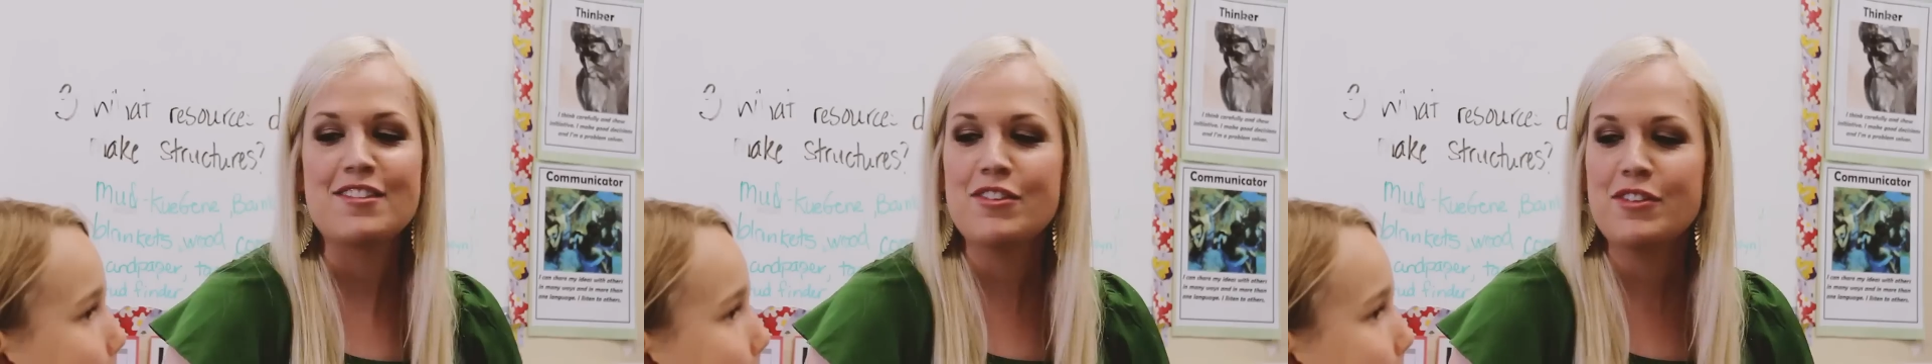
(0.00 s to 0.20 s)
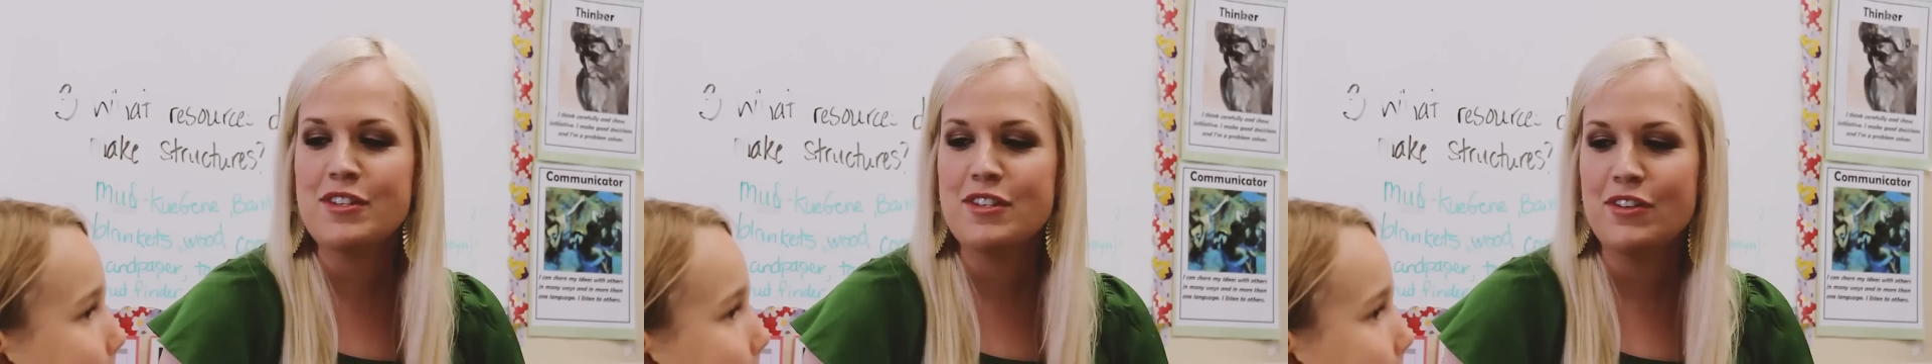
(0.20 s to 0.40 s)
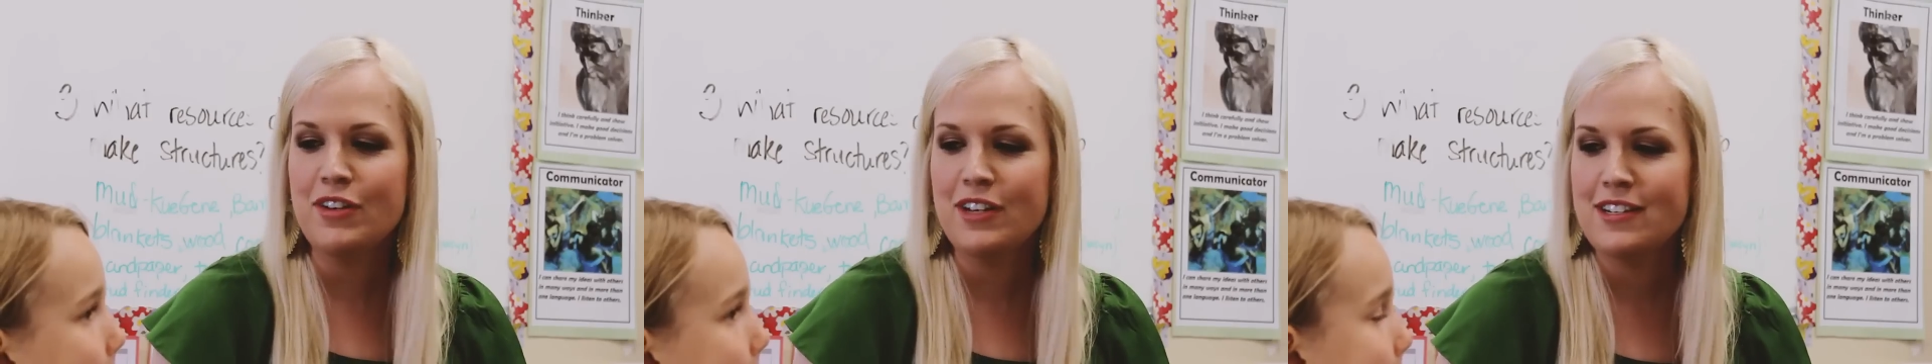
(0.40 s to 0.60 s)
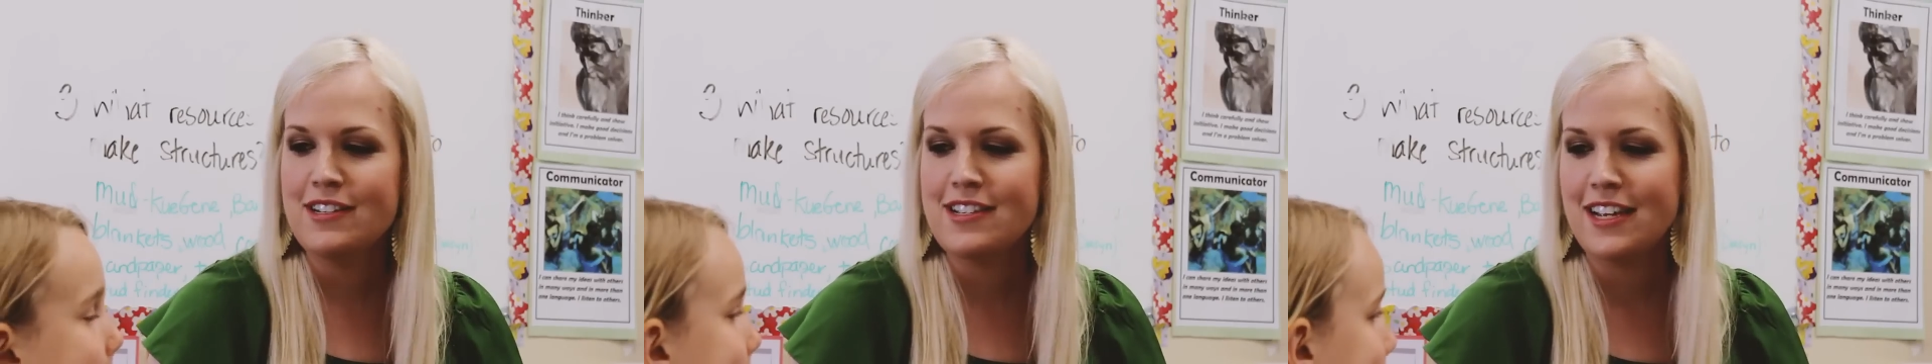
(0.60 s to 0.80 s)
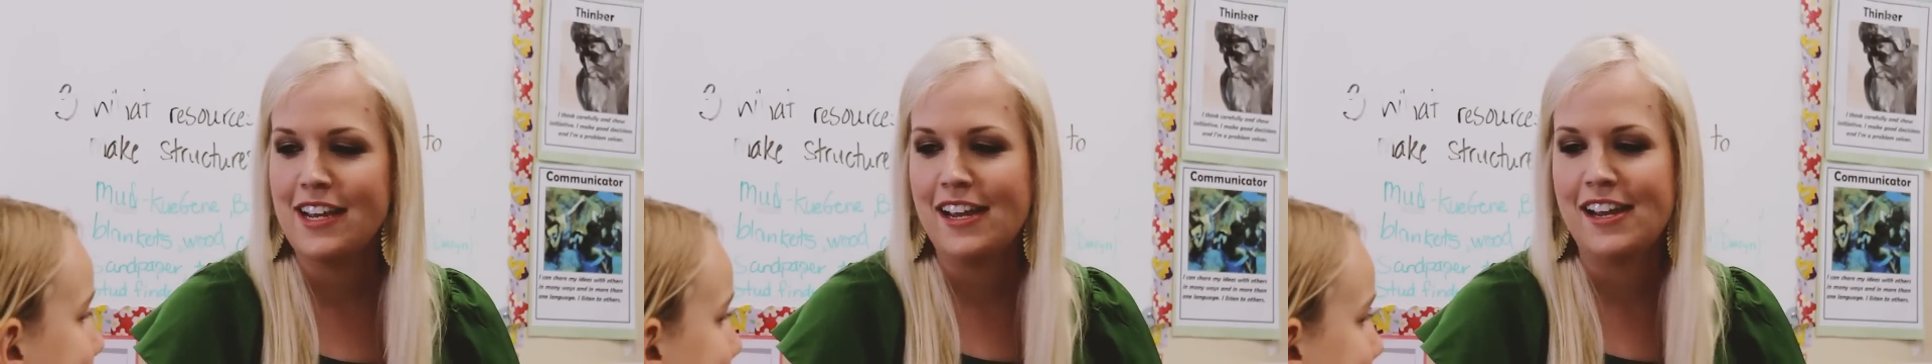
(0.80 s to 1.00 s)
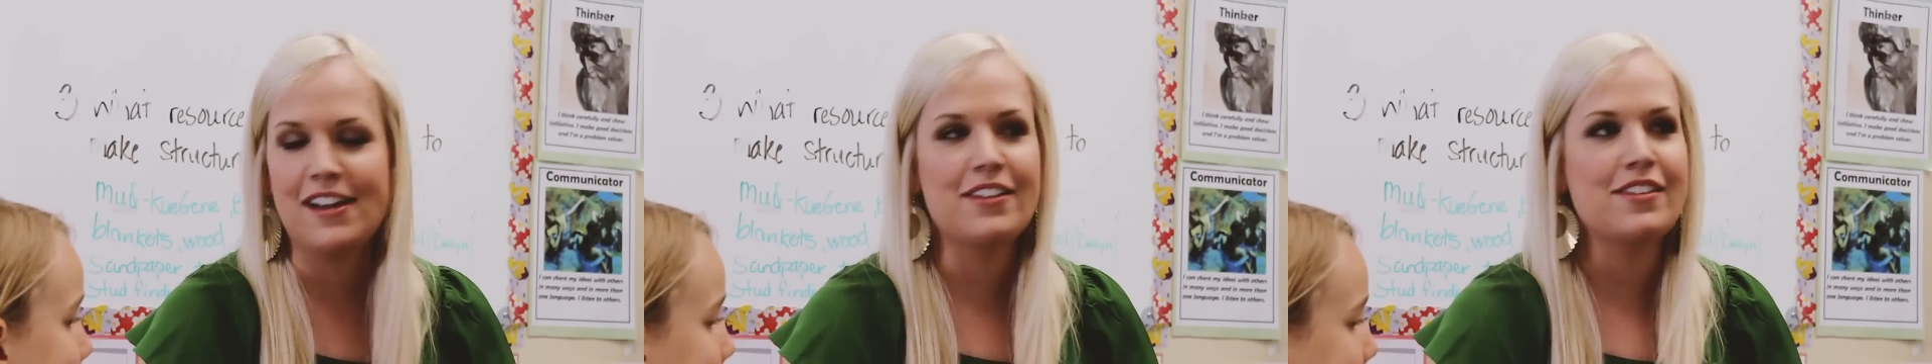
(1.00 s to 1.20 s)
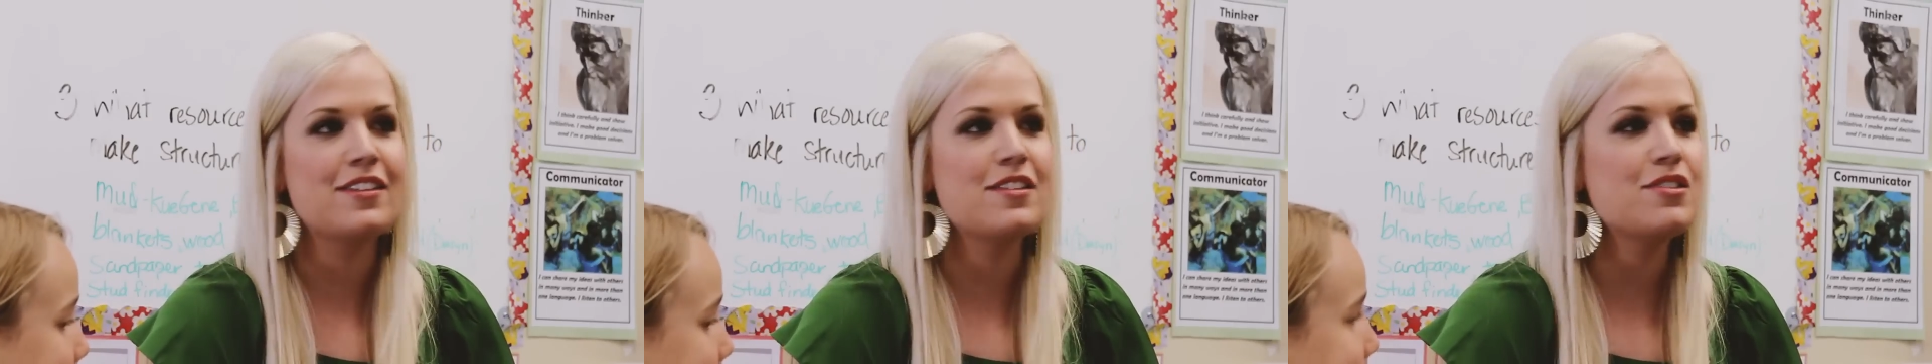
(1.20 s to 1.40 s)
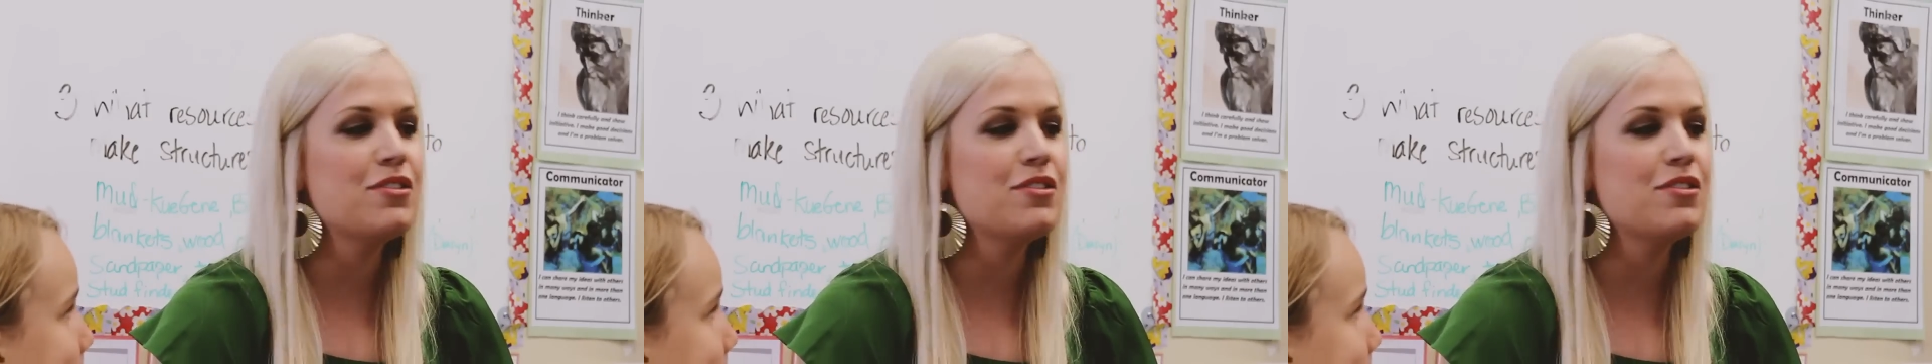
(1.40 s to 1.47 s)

So as you can see here, the